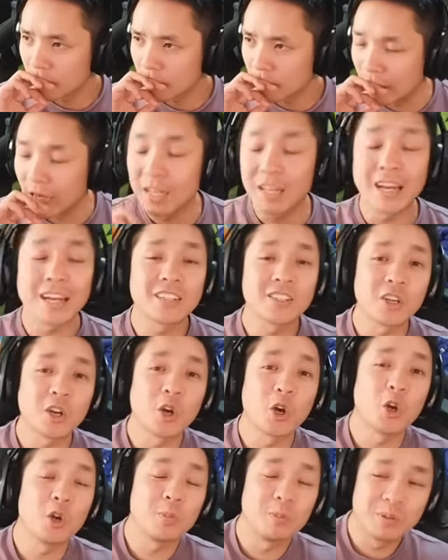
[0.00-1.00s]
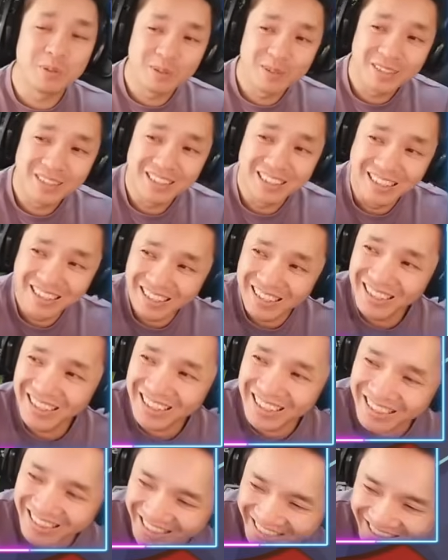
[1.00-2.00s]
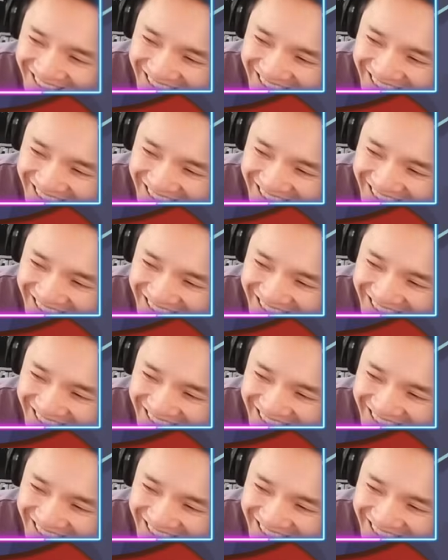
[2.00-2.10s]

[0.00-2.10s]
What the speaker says: I'd like to hope that